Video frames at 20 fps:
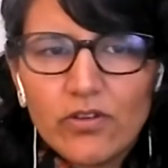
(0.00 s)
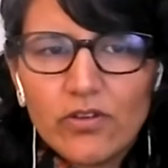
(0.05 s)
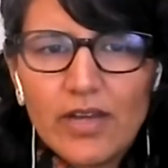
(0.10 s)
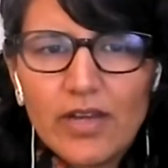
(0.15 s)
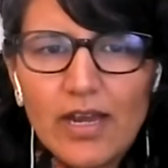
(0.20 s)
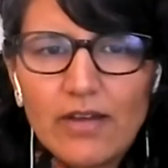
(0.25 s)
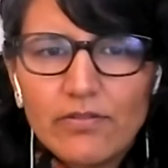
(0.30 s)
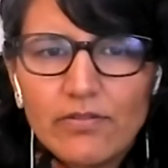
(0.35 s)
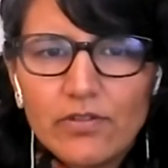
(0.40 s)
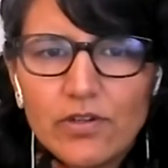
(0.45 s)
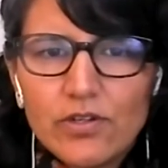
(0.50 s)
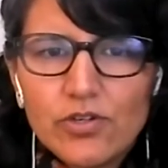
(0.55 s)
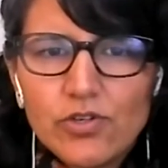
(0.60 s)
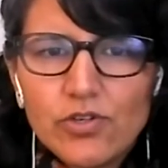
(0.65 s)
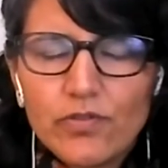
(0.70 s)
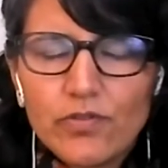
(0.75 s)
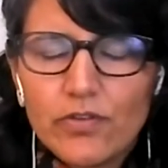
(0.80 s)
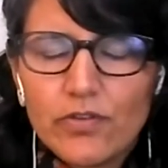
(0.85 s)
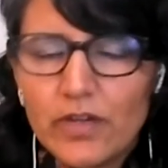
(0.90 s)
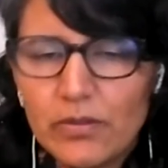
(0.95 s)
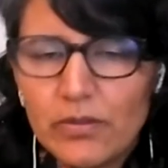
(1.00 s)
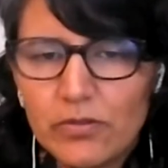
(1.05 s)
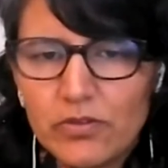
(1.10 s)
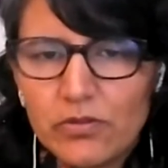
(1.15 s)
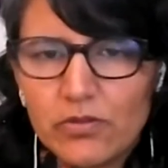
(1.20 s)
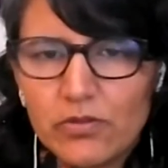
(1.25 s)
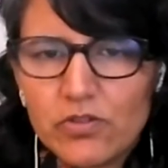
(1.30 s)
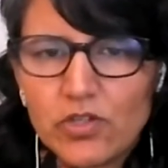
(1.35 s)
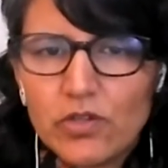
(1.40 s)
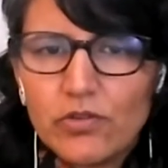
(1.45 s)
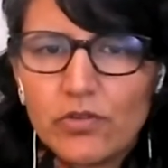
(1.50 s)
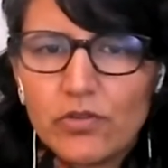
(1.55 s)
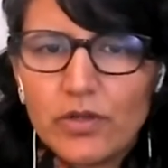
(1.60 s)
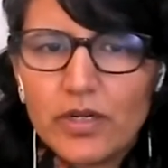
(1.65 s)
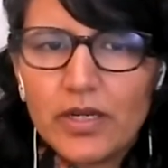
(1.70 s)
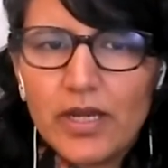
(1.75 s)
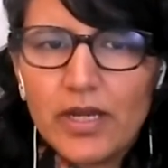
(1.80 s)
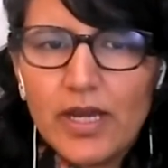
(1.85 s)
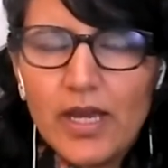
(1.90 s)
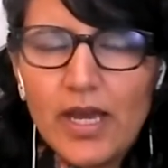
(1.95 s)
on average for families with
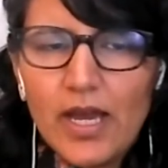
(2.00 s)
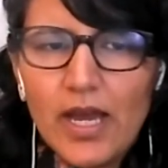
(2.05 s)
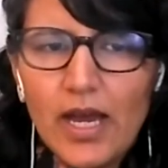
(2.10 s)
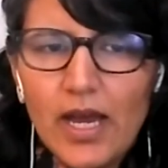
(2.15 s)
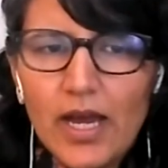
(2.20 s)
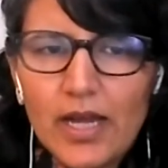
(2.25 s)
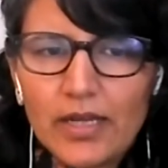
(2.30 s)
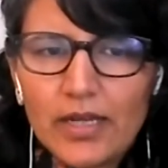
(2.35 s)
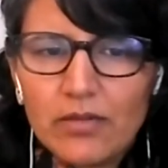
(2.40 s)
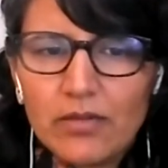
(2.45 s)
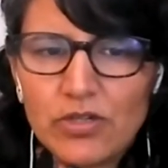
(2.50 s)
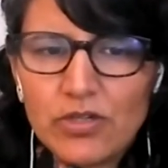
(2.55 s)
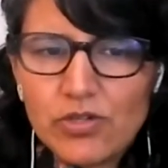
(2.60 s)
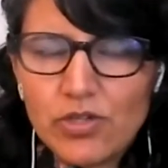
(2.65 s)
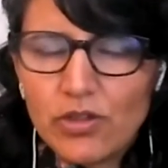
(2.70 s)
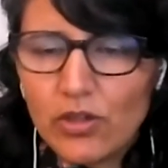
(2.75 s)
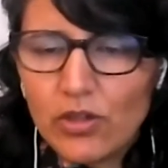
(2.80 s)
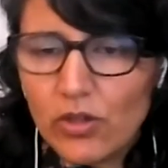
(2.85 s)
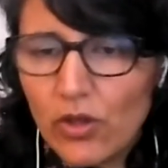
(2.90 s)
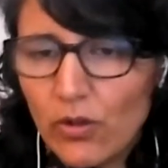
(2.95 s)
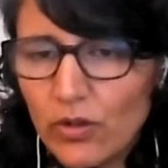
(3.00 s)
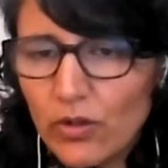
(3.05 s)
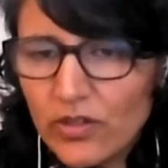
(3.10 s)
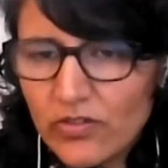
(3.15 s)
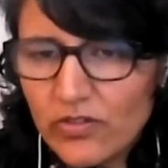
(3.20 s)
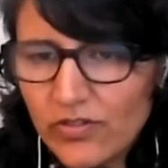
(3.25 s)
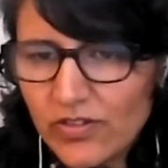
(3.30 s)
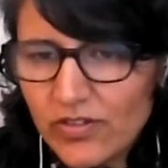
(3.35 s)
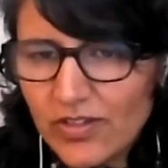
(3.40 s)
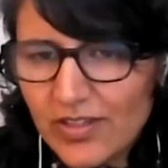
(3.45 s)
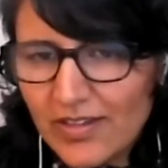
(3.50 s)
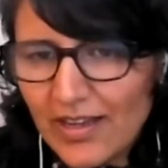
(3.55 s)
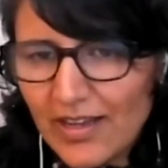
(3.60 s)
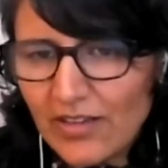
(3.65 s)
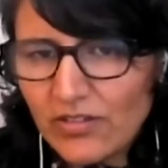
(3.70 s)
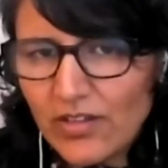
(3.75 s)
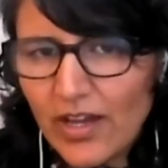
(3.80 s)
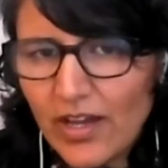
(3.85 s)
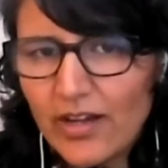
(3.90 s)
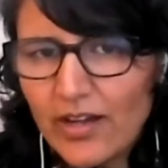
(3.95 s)
children, compared to the lowest
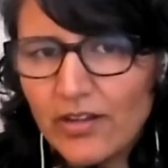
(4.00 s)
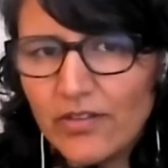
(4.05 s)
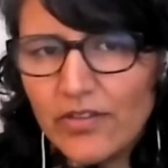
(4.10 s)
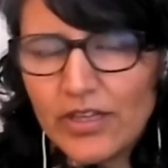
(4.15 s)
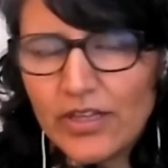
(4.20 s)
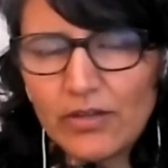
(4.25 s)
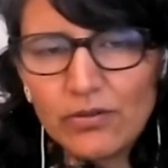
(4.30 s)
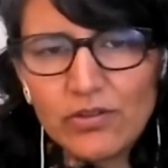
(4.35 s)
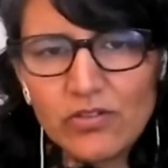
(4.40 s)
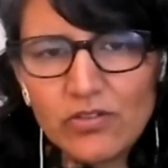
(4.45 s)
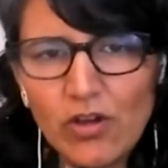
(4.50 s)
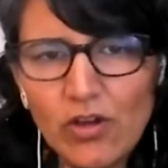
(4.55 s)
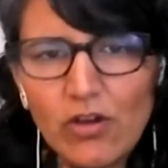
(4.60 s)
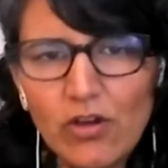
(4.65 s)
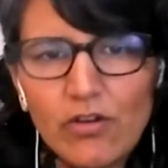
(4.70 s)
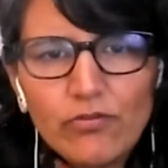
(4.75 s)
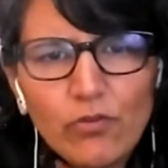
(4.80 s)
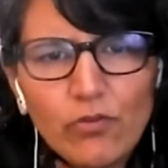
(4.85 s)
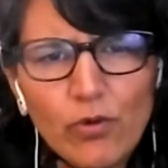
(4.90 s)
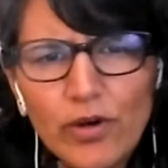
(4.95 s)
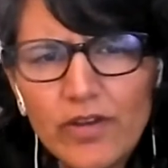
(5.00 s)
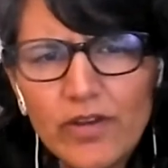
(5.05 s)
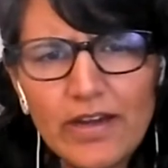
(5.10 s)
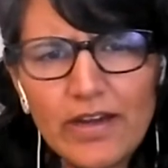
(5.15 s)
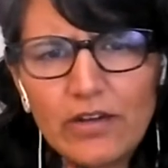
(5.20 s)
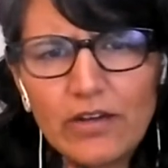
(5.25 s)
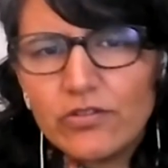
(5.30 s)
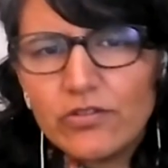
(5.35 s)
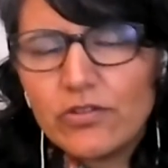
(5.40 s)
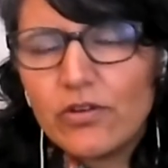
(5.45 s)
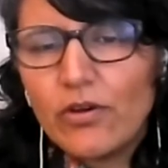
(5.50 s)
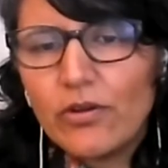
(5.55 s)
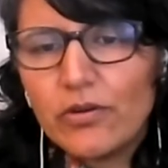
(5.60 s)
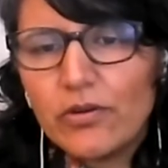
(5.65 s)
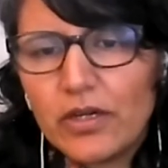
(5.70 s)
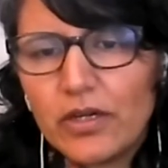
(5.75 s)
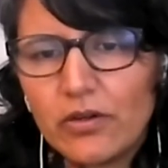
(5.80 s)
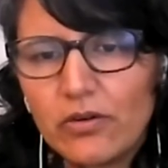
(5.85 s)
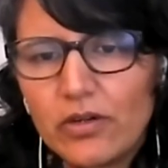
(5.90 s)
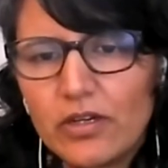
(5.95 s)
decile that only saw a
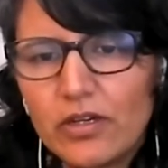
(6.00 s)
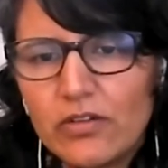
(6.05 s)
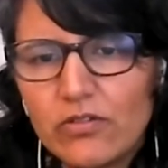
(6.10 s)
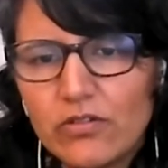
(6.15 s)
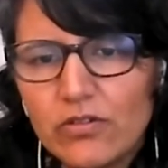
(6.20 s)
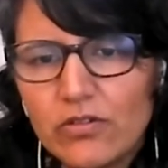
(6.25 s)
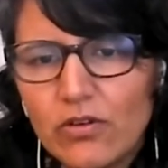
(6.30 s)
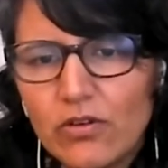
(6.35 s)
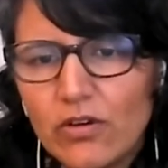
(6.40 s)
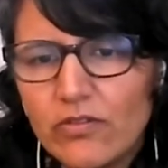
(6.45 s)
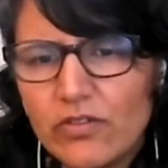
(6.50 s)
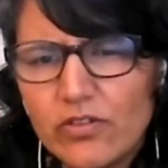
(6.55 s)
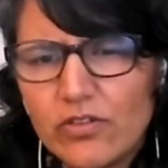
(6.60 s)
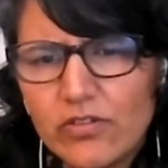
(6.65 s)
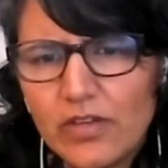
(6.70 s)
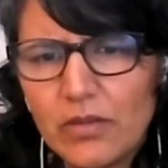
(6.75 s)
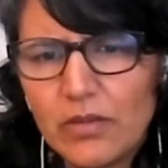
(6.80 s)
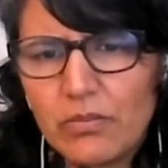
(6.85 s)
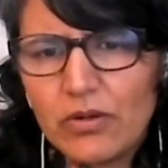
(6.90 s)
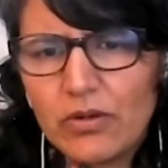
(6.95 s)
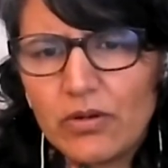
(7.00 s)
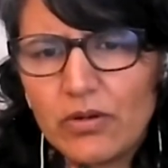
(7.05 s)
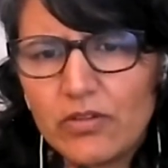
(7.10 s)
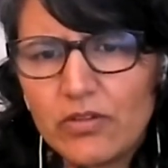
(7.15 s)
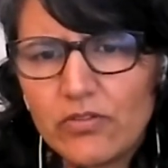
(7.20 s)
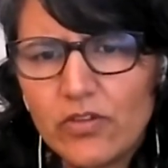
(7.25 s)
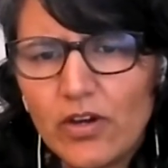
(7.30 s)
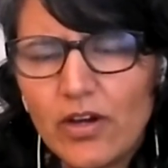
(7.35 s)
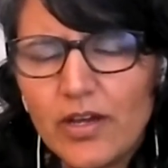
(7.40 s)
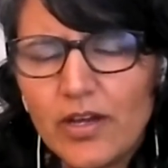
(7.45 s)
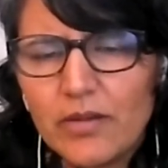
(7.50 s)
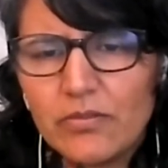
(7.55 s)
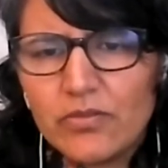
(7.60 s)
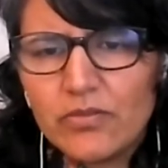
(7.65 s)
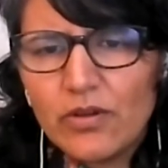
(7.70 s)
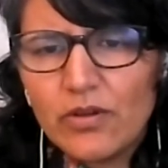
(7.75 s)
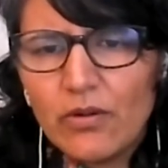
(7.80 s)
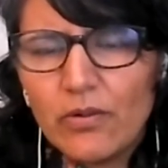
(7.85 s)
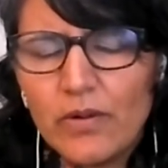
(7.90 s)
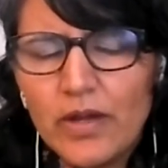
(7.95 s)
$4,000 increase over the same period of time.
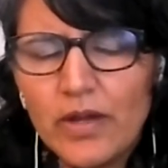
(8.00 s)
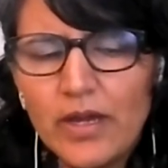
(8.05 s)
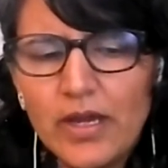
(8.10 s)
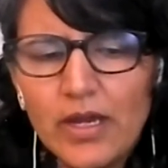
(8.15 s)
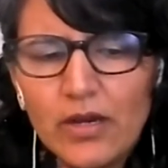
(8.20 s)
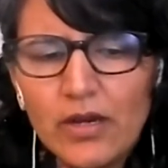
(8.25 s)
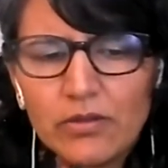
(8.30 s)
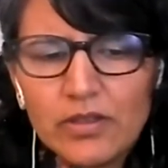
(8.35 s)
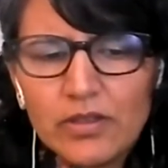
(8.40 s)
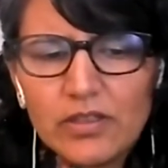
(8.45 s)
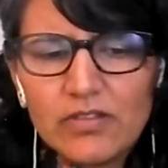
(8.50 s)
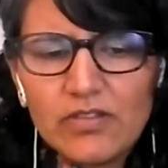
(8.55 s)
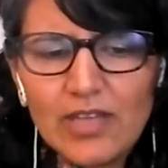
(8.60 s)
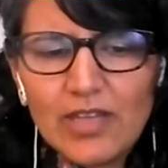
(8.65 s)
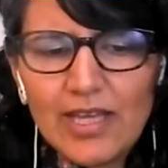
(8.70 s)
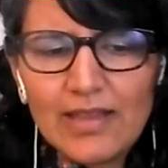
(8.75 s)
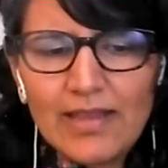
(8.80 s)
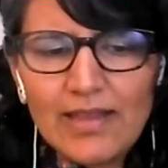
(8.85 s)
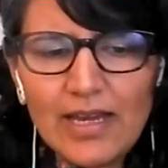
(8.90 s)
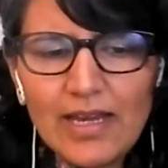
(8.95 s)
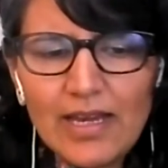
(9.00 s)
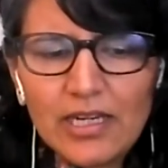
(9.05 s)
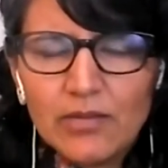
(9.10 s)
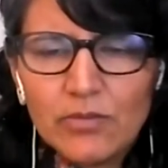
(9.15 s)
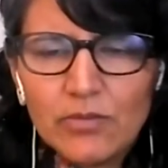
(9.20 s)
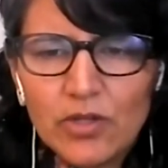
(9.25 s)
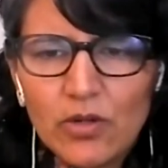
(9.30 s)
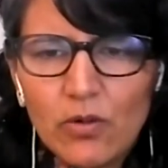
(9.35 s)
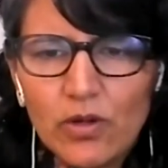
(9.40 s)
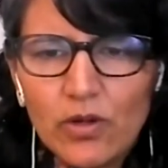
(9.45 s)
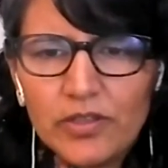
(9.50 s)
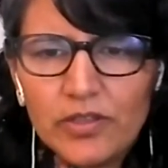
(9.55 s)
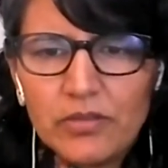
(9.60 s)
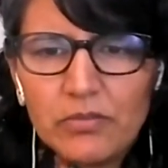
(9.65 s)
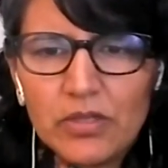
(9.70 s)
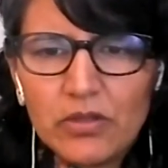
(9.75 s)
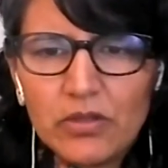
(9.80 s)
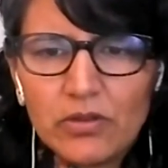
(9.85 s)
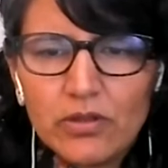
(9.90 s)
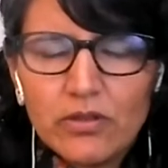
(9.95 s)
So really seeing that income inequality
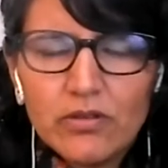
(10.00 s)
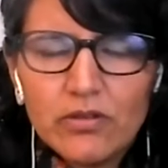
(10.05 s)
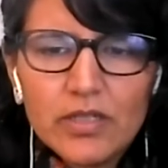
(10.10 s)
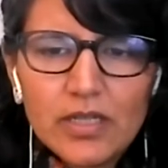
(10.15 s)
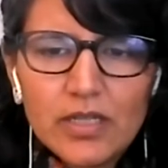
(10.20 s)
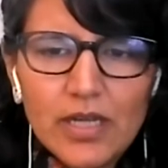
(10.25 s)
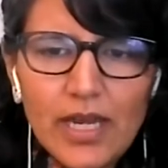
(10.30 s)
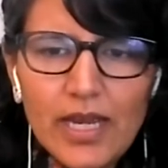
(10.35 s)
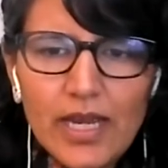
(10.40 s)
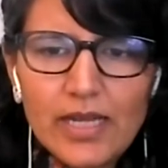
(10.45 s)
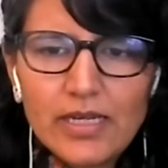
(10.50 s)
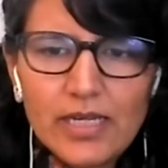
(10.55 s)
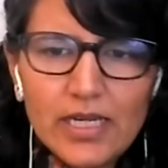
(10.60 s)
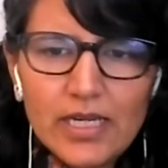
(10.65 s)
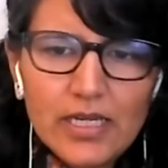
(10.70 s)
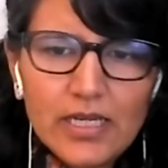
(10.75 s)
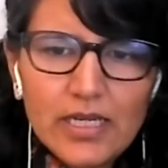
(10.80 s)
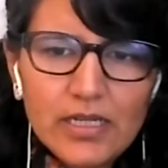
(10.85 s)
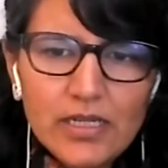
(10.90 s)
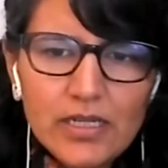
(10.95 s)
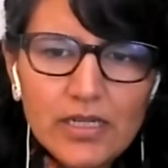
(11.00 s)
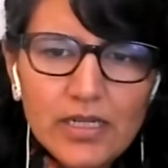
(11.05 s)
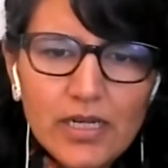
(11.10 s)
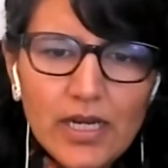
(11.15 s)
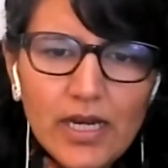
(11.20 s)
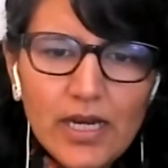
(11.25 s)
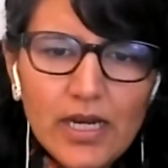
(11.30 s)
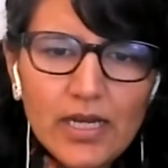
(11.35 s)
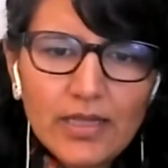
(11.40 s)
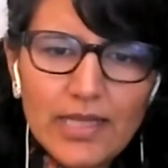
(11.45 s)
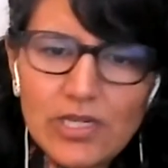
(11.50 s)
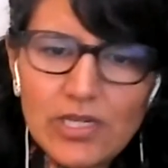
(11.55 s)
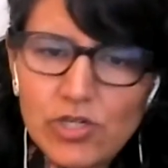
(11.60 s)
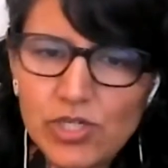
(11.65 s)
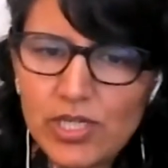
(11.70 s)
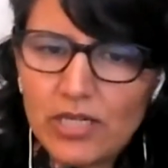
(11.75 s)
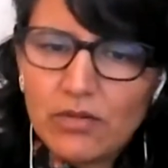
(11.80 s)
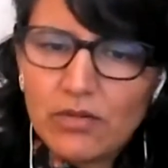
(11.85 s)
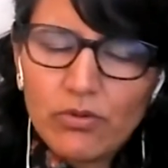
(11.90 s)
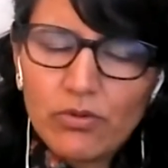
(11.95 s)
mirrored and in
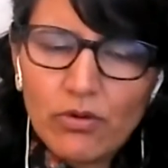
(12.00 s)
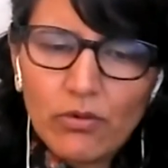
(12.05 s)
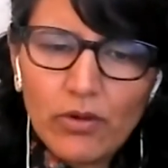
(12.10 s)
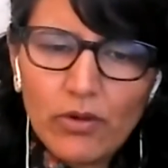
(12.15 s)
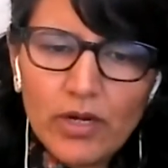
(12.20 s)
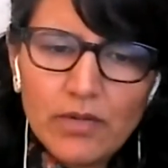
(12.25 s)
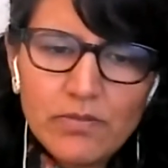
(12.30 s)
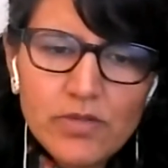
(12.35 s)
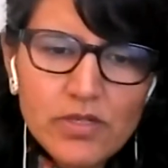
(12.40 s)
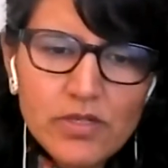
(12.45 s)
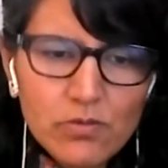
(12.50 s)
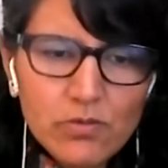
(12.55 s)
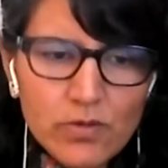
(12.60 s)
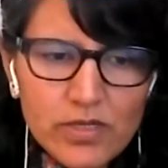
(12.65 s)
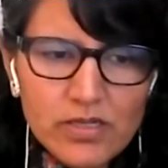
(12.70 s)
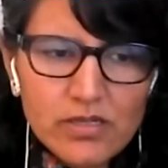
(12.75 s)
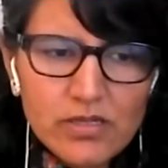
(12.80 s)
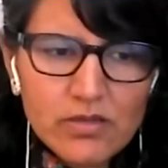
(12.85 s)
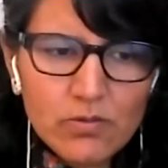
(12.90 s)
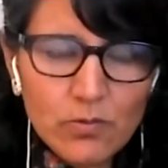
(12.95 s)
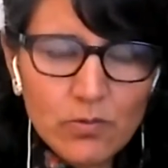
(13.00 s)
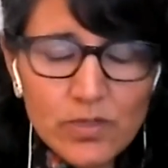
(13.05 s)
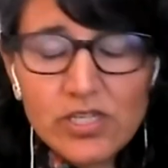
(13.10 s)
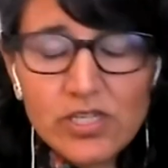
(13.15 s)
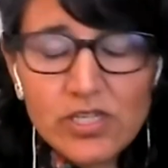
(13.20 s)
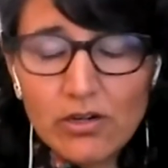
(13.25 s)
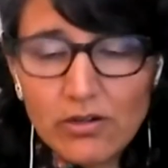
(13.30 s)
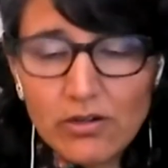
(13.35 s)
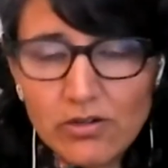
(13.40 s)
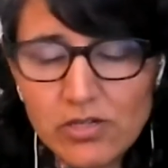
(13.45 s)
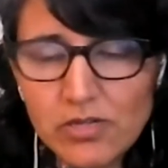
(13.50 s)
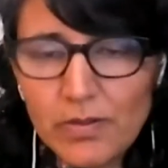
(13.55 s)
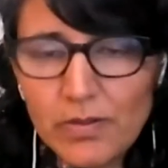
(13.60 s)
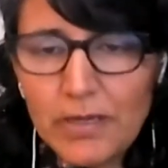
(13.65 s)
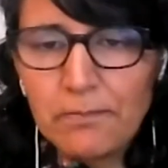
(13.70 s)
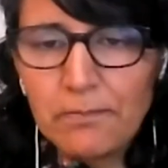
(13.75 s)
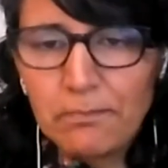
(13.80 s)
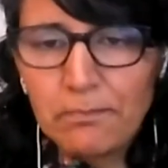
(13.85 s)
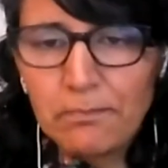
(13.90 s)
legislative programs was stark to me.